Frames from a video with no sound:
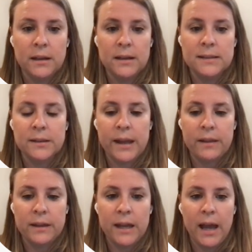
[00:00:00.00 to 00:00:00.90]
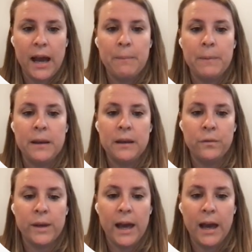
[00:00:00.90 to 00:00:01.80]
is likely to happen if
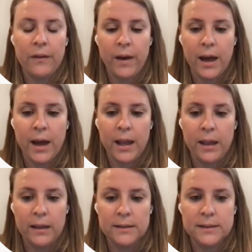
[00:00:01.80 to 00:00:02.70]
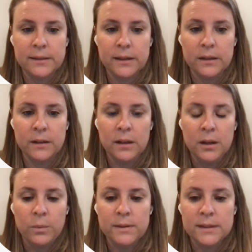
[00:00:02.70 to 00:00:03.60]
we have high insulin
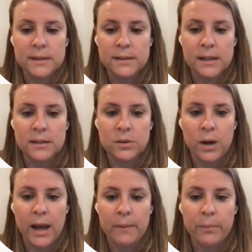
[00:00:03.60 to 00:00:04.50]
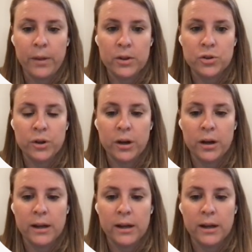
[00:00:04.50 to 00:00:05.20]
resistance or high blood sugar.